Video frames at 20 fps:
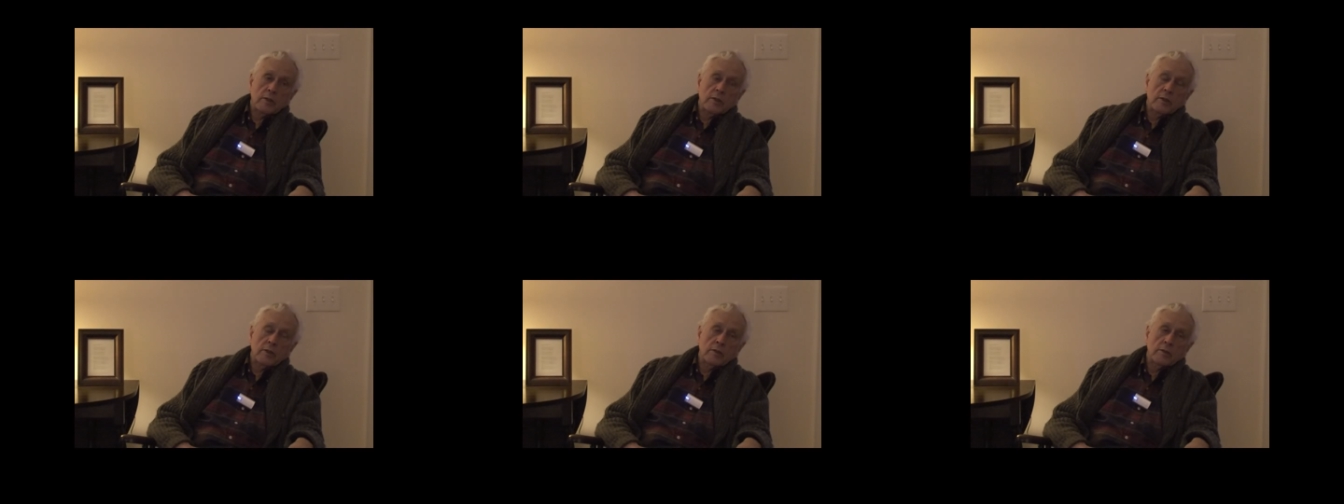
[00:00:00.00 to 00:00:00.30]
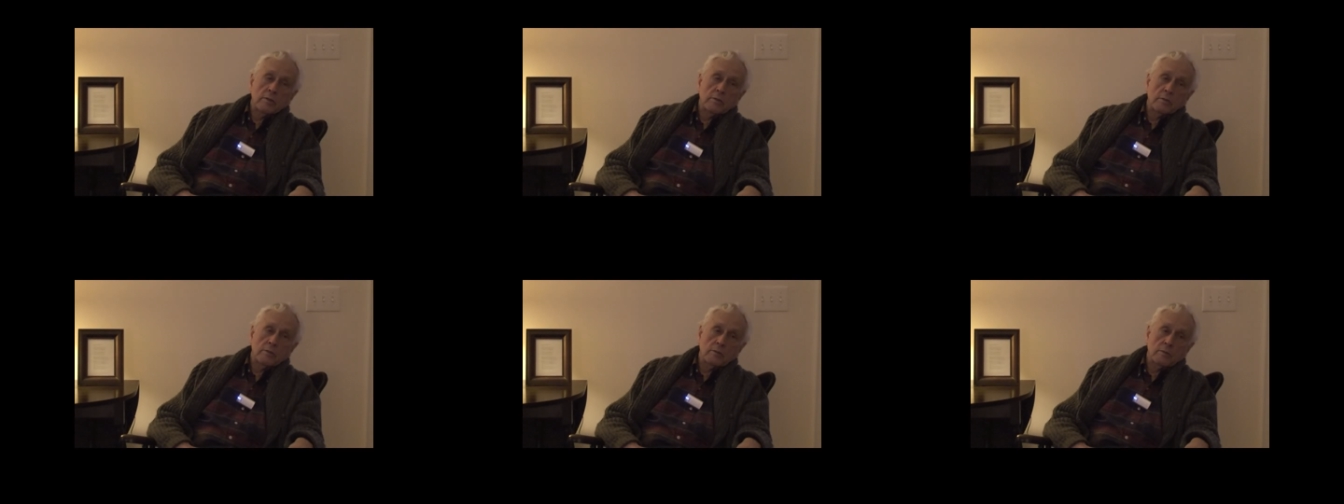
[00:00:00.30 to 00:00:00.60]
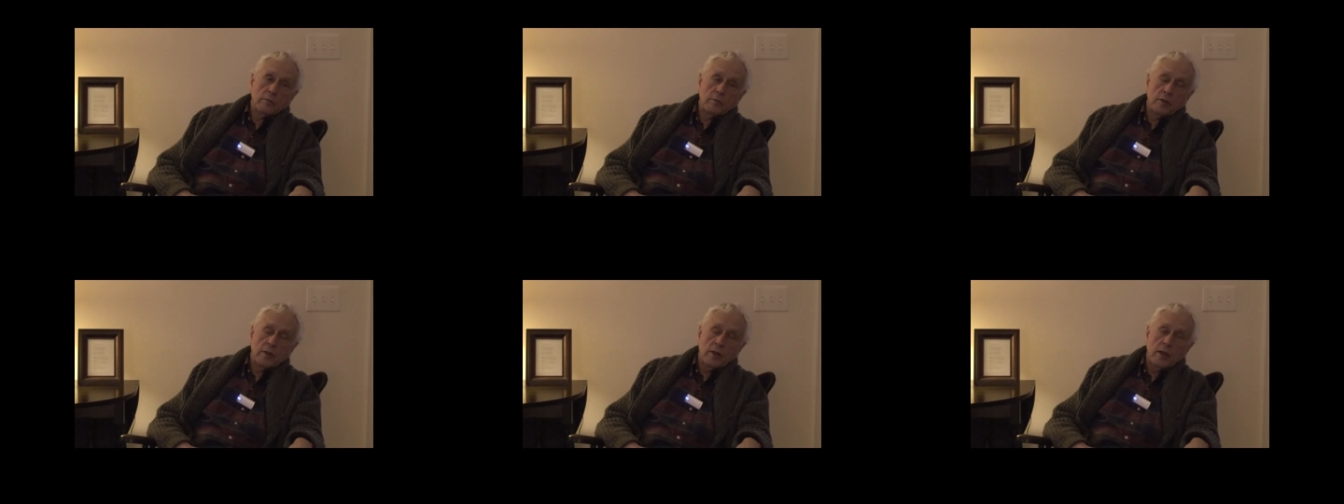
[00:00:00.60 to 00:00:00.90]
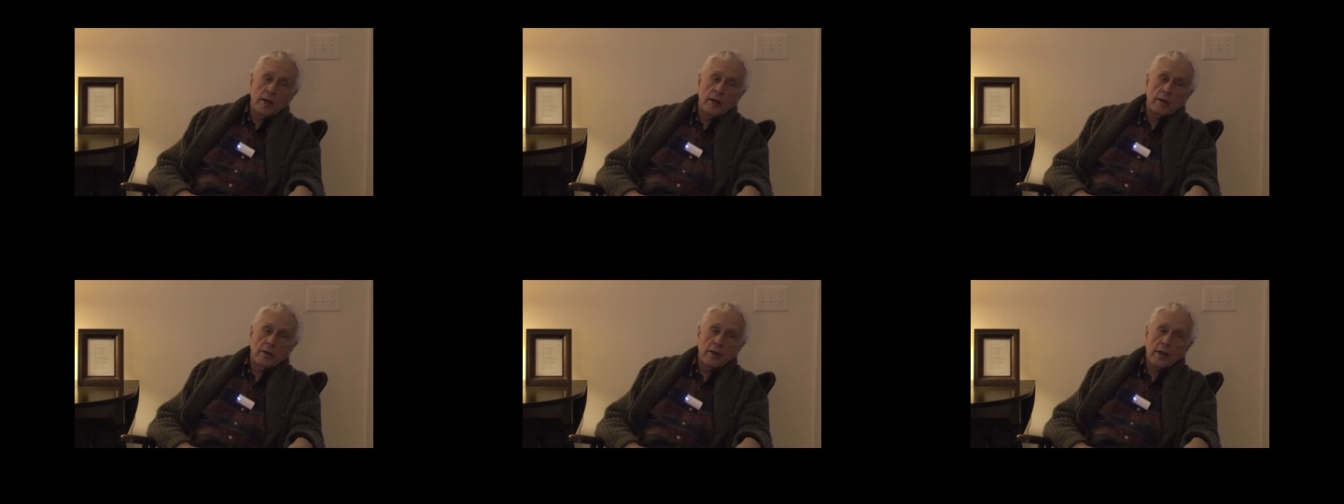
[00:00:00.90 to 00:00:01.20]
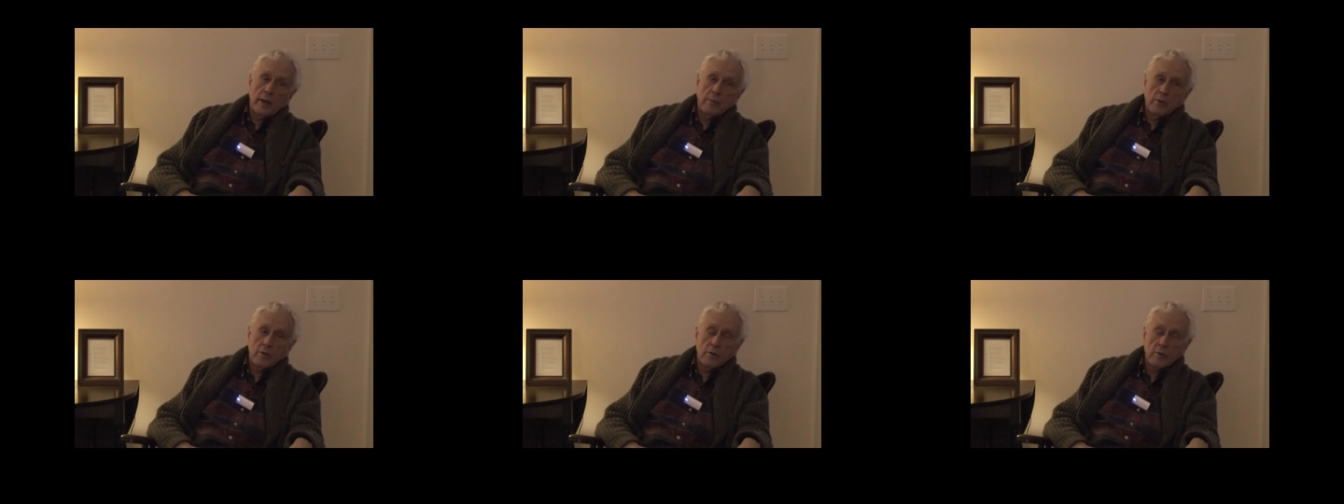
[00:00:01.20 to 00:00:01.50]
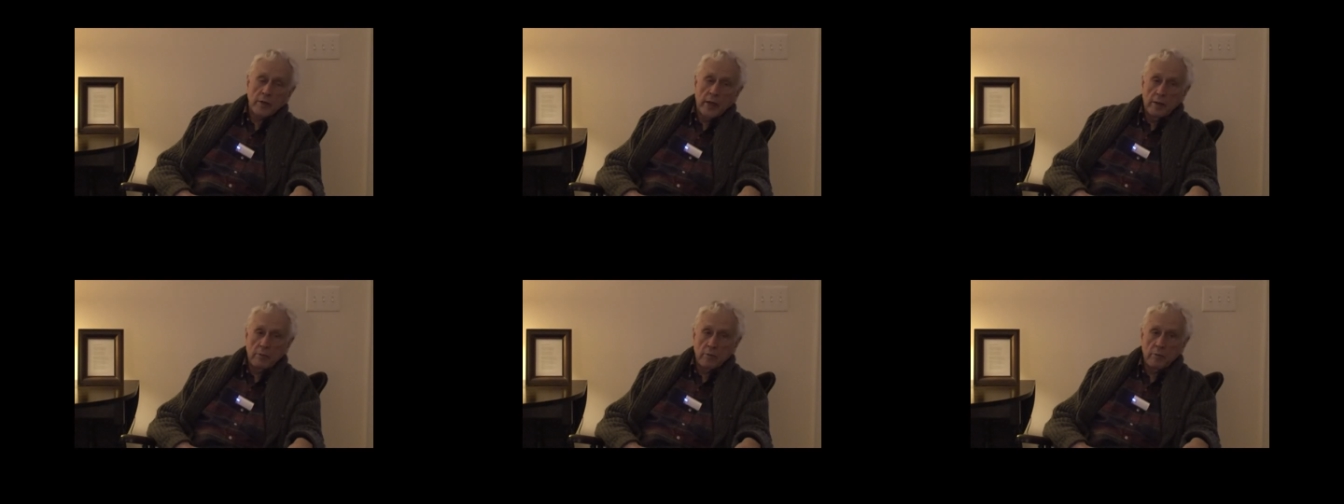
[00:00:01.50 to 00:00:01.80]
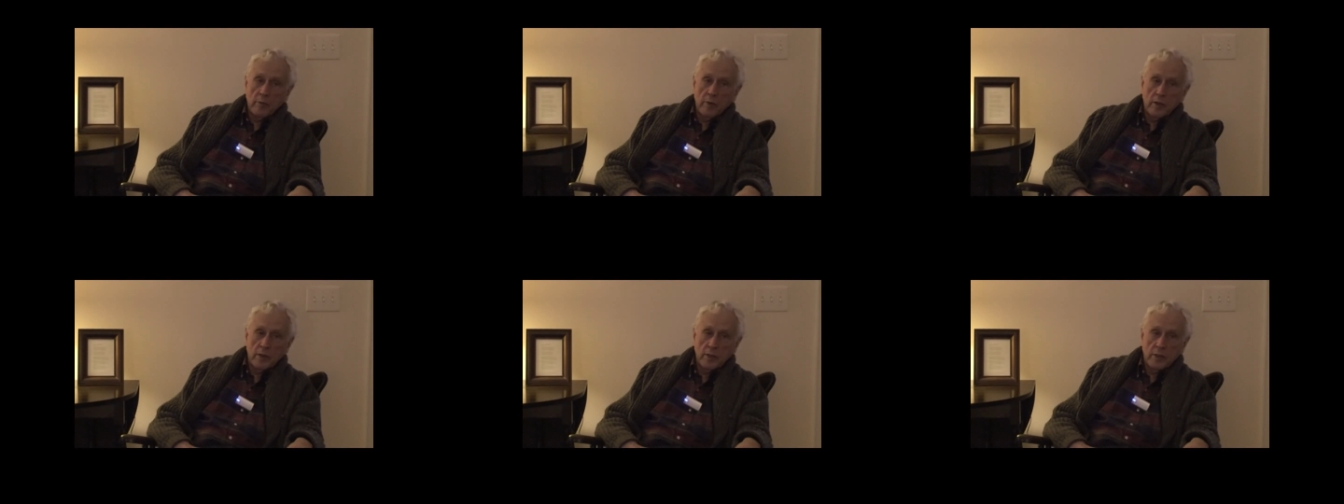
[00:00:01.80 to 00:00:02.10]
in when I had chemical
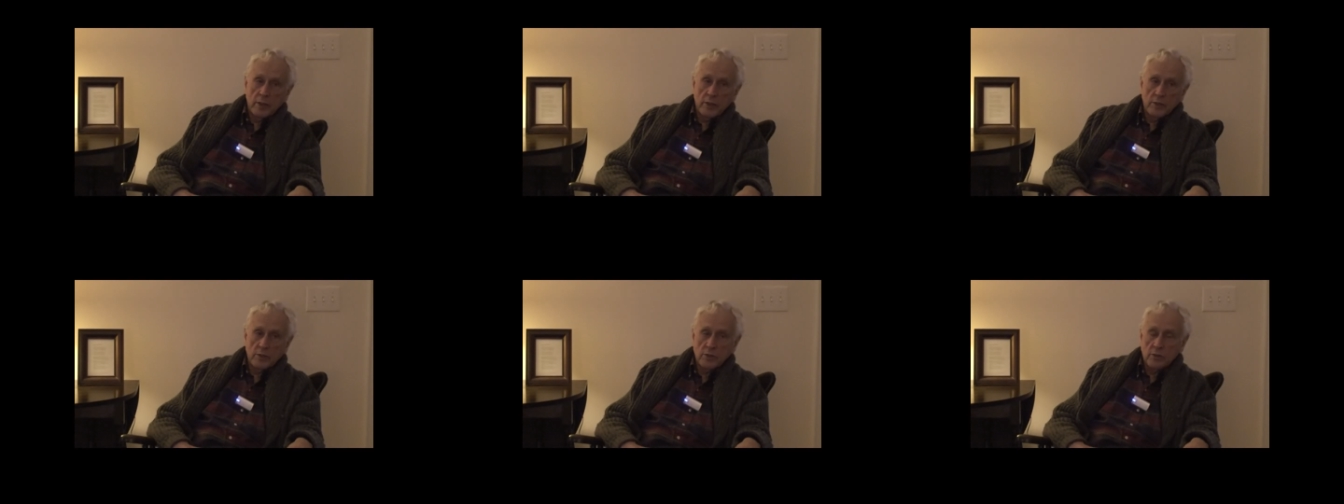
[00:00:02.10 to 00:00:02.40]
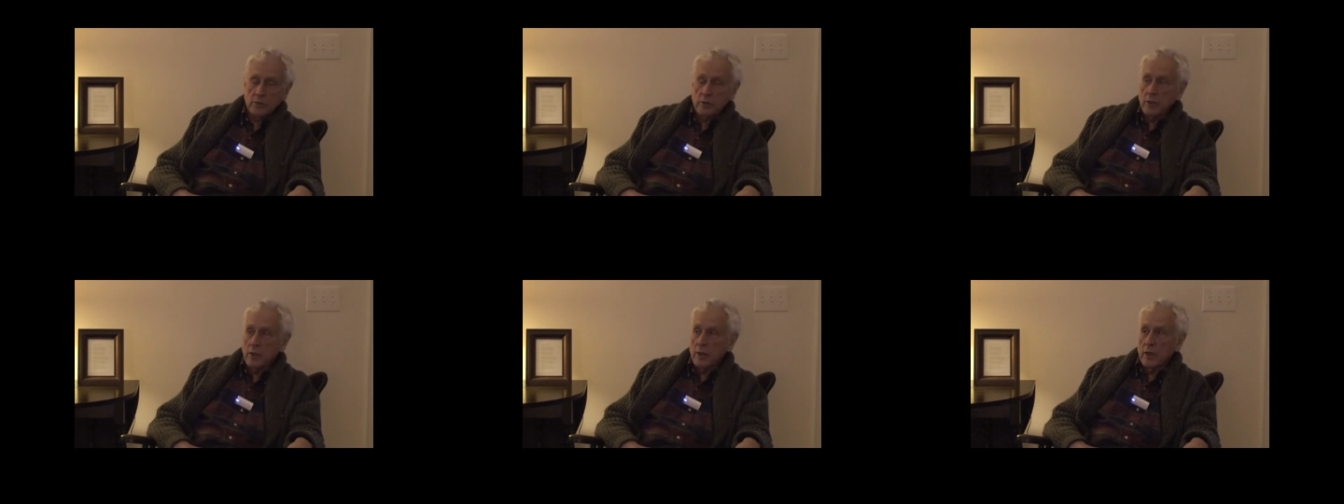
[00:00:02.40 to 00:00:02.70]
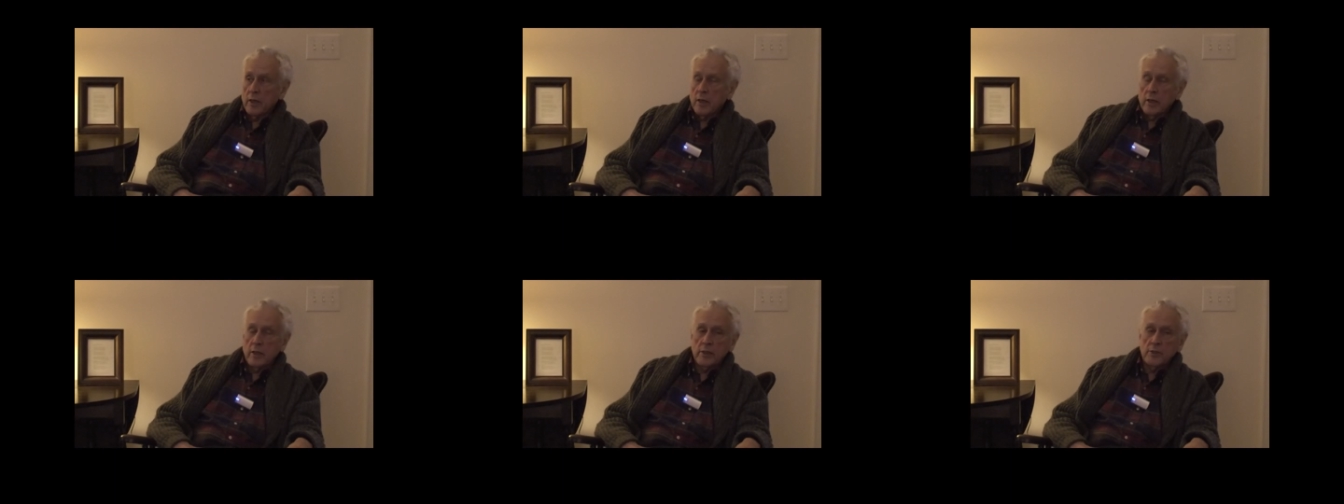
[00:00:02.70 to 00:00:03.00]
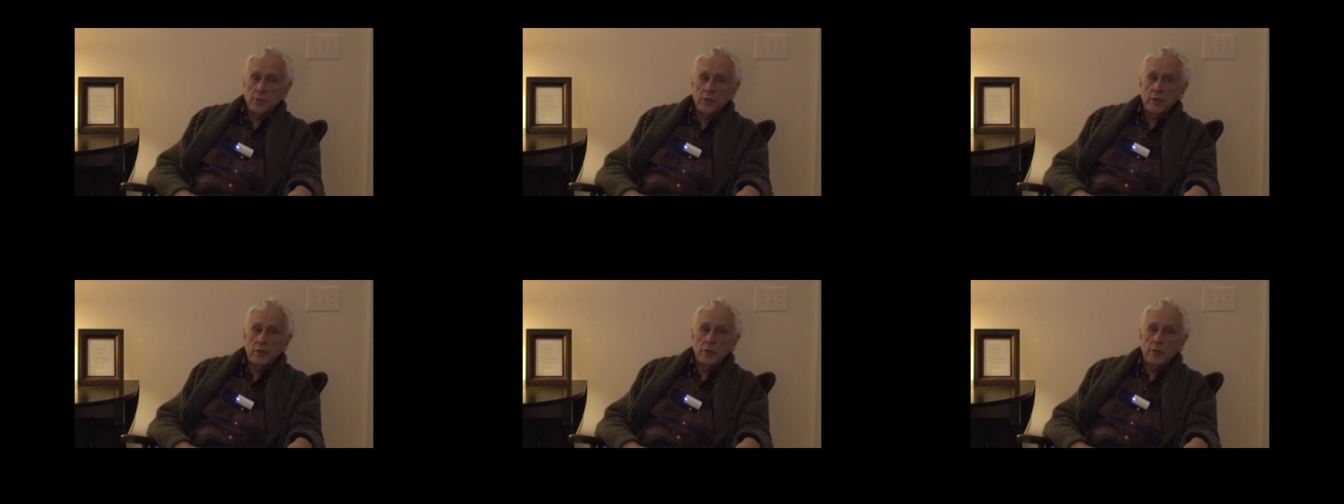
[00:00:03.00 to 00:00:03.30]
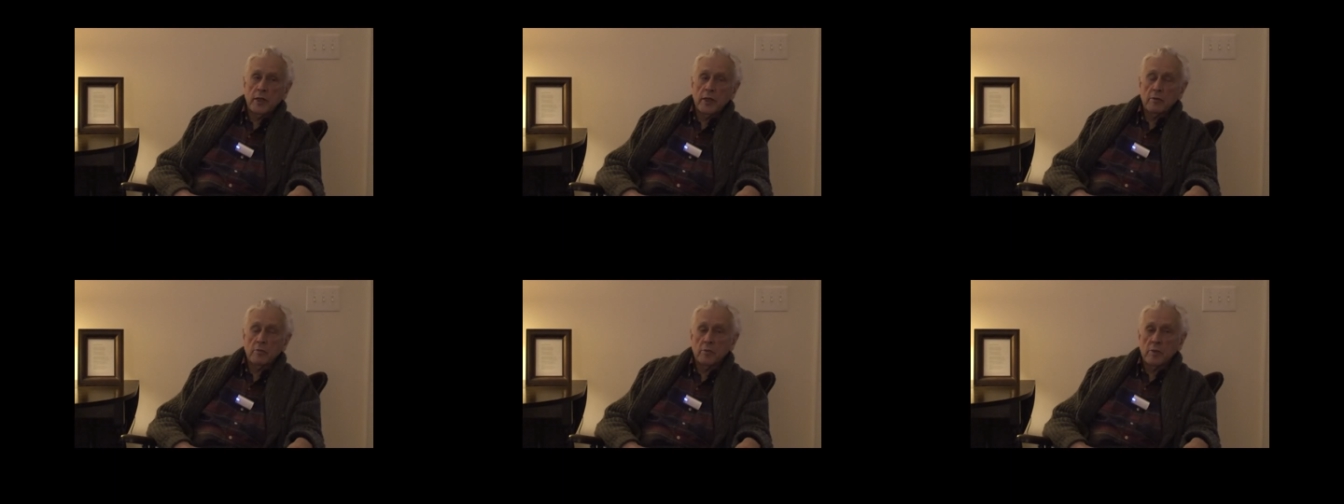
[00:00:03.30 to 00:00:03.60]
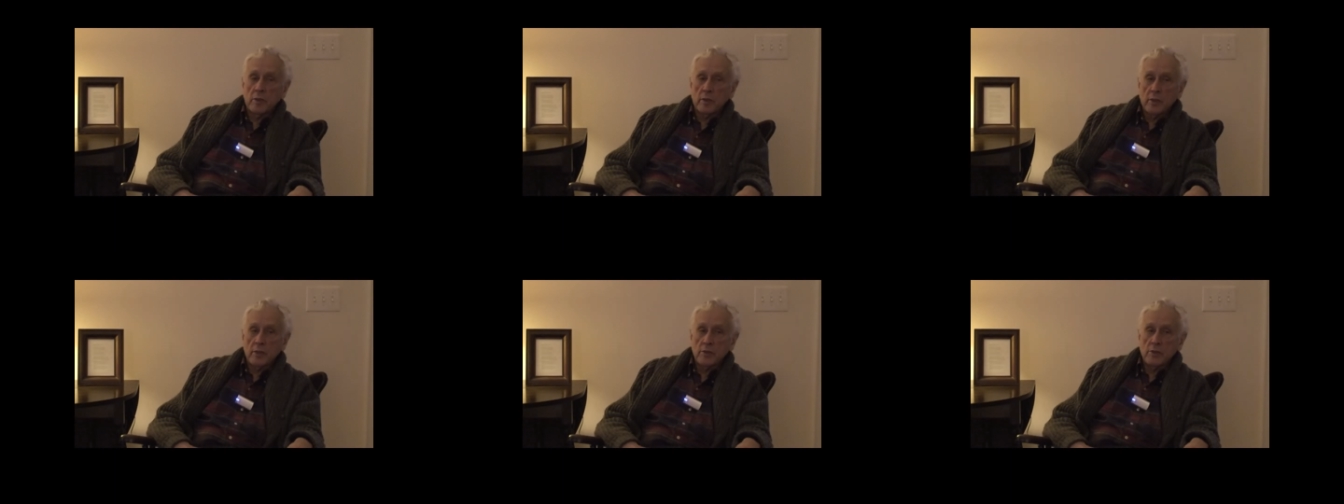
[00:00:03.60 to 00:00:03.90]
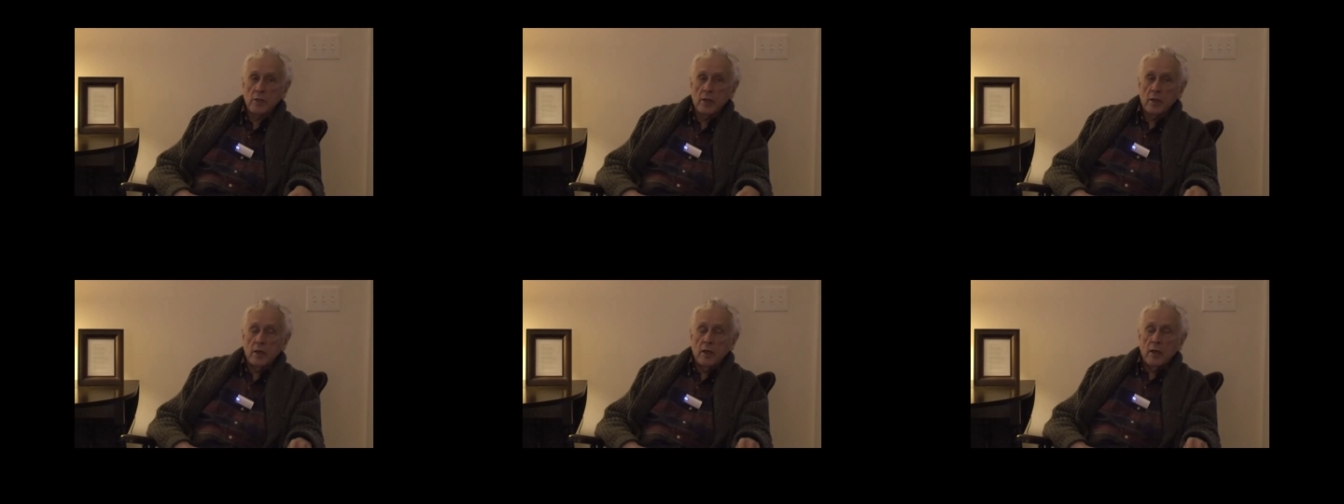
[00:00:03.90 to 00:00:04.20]
capabilities or engineering capabilities